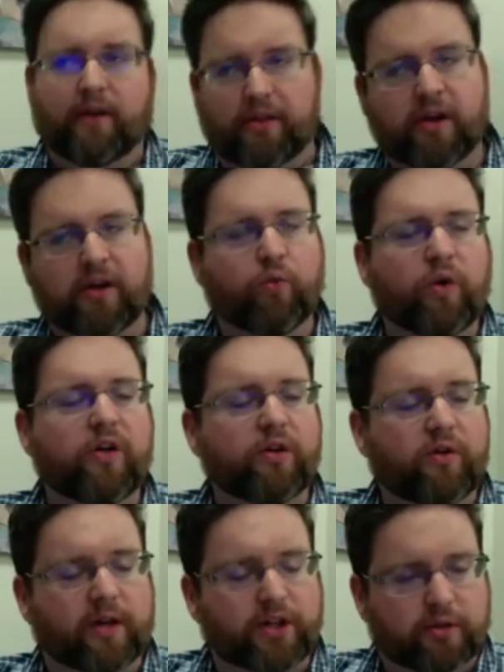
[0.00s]
thought of one other
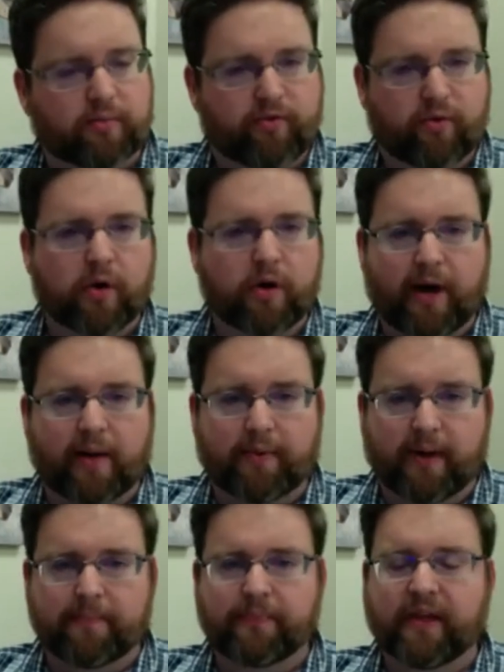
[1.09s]
question before we wrap
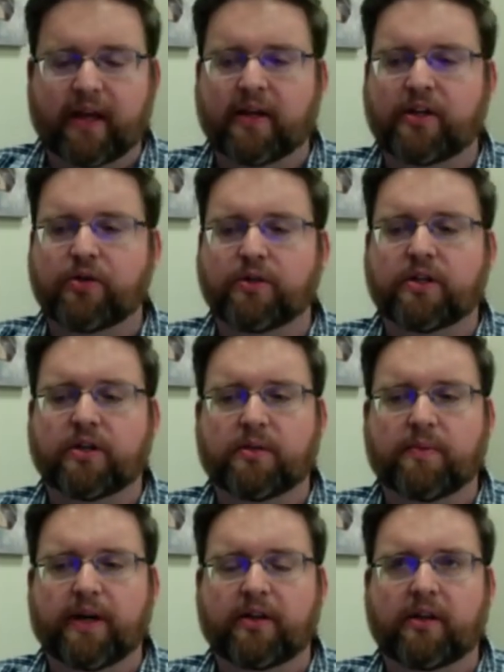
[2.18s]
up. And you talked
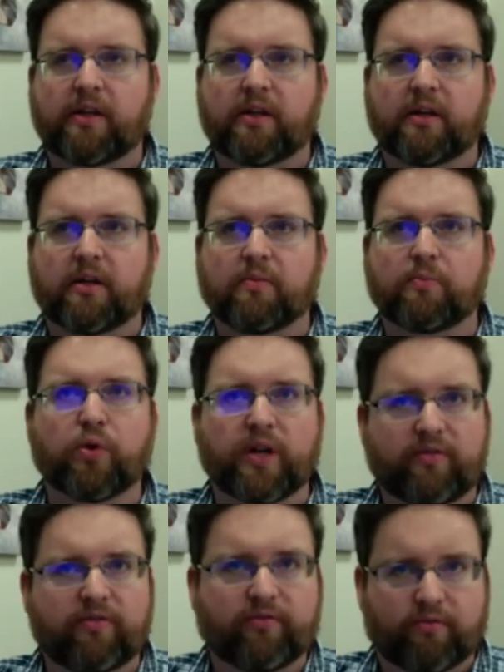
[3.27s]
about the
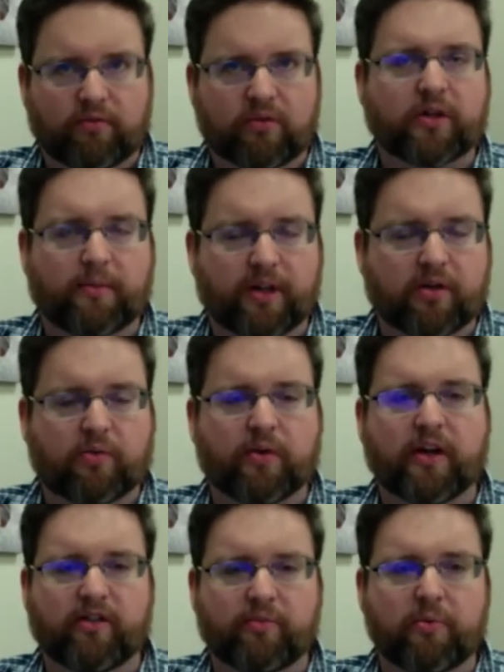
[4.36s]
brief, talking about the
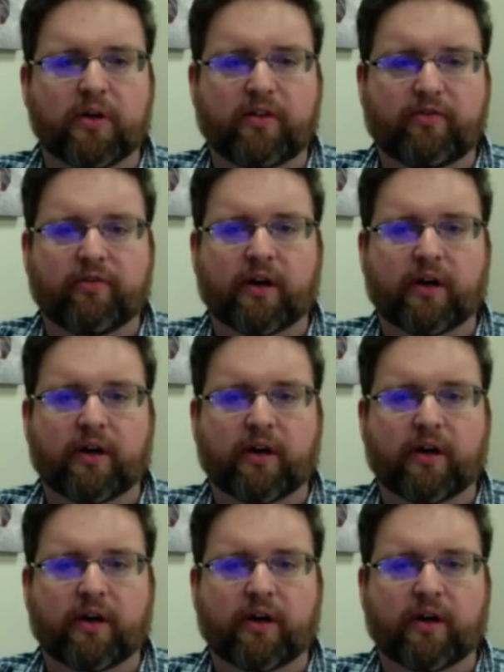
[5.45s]
creative brief.